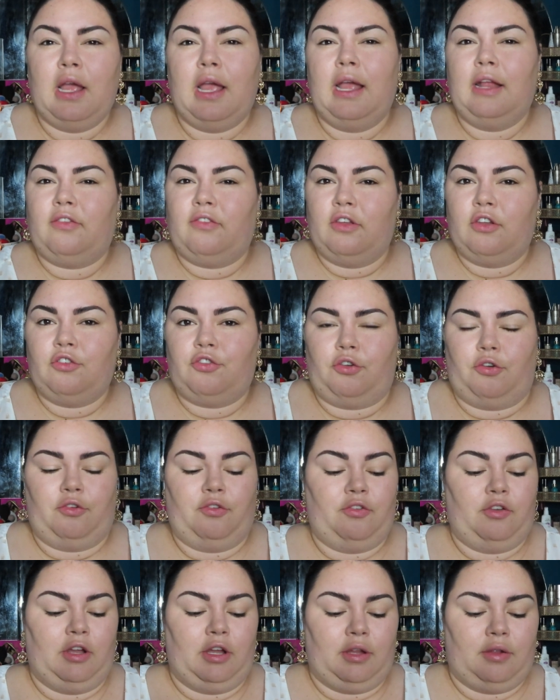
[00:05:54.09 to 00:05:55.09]
It's
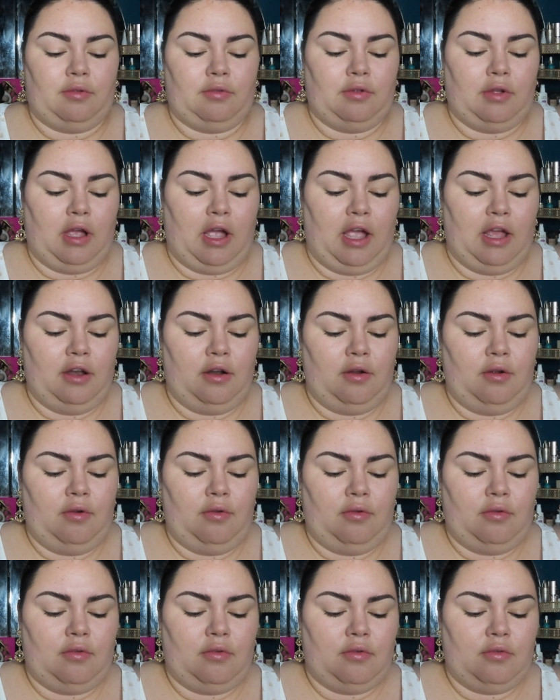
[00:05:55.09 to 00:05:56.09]
interesting. I
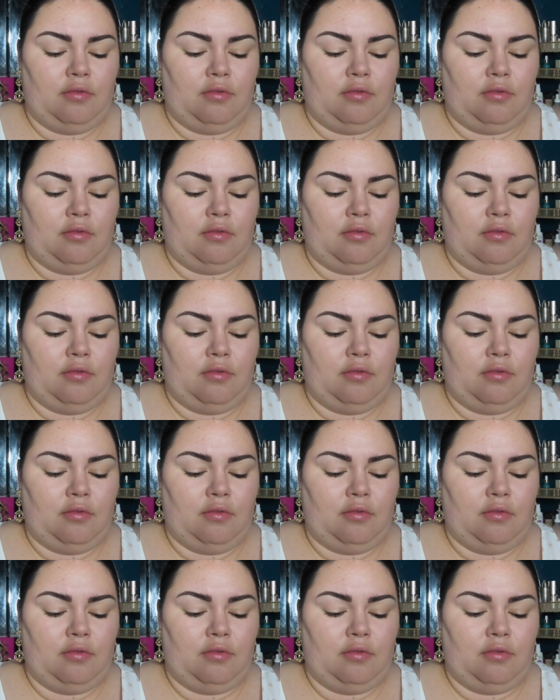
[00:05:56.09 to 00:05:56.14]
don't